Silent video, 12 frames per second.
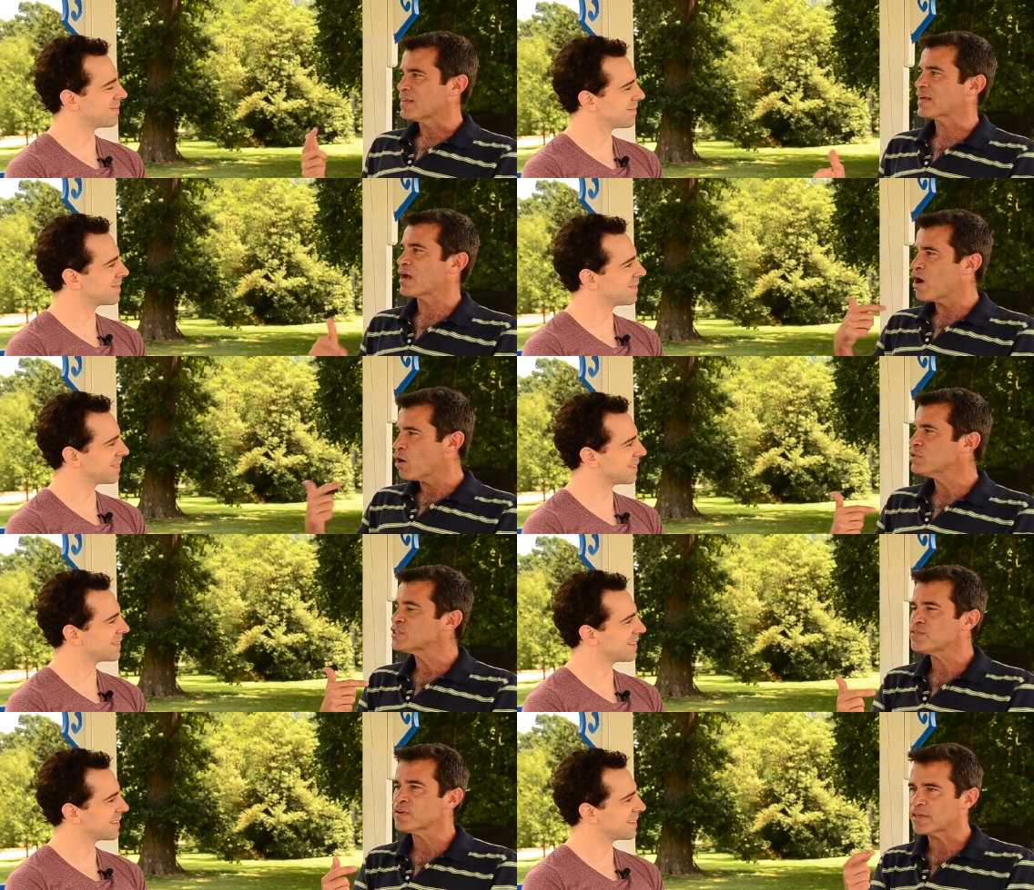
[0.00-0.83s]
Speaker 1: Like I
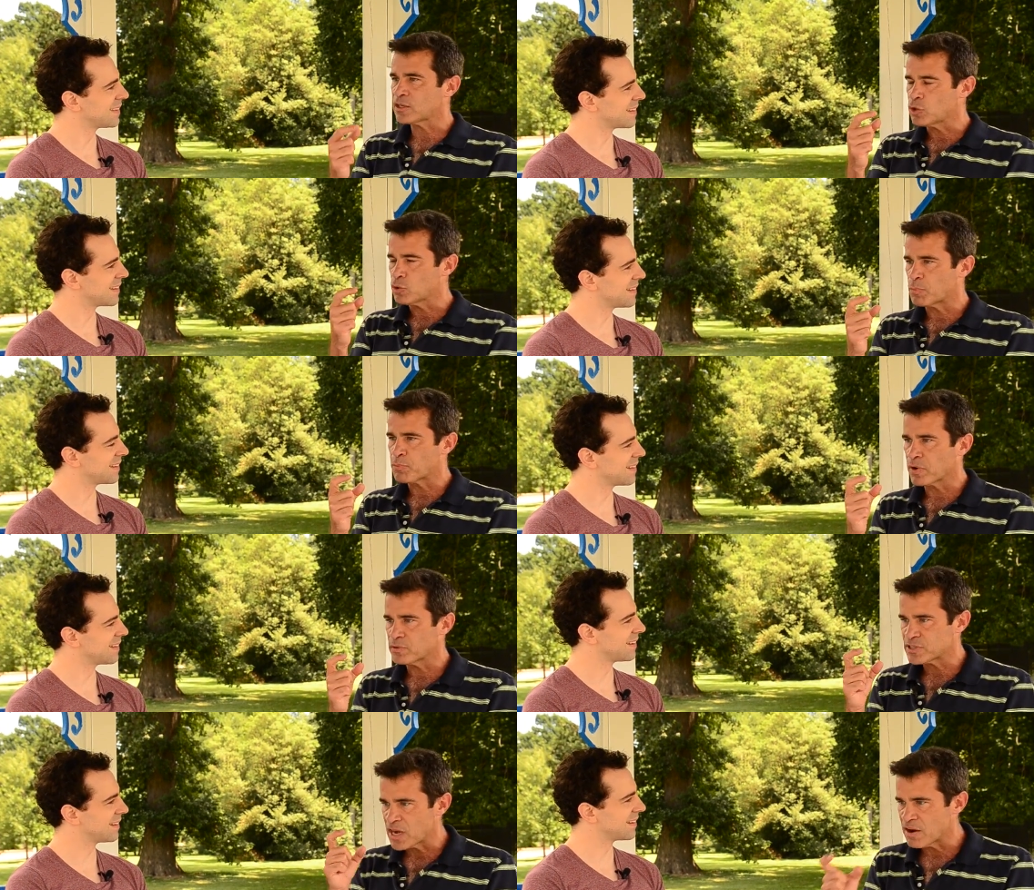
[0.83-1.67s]
always feel like you
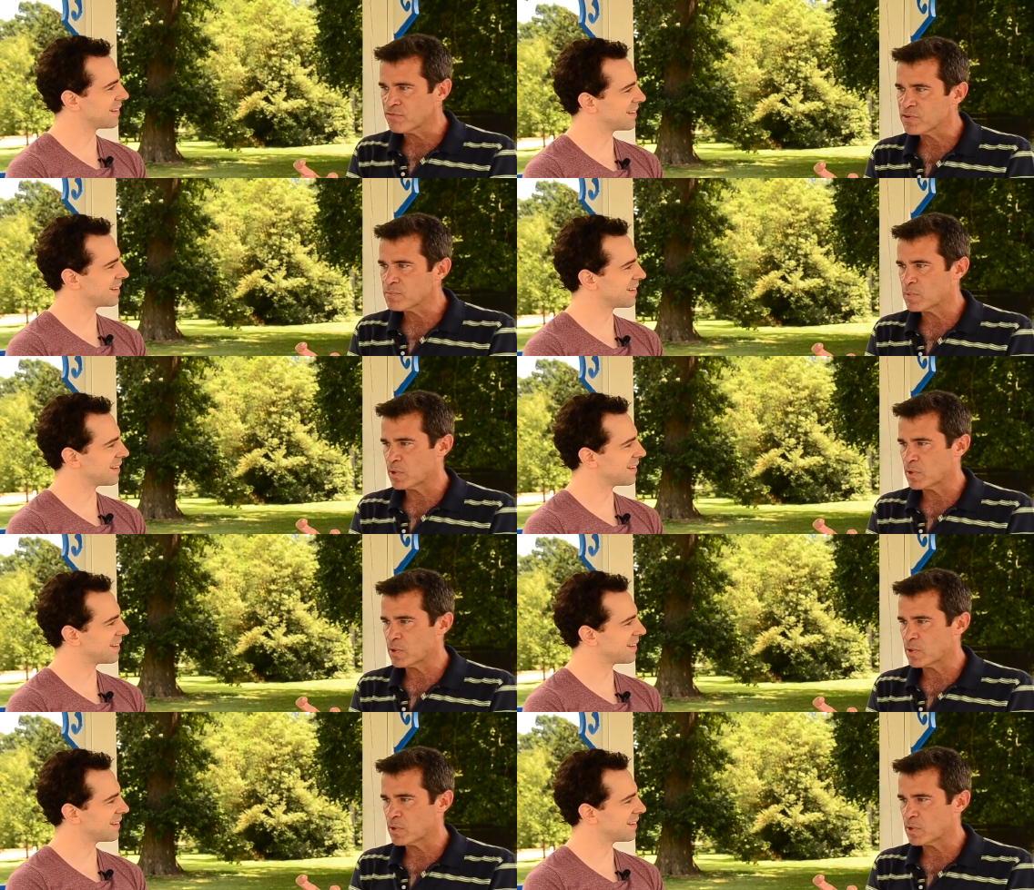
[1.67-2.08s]
approach every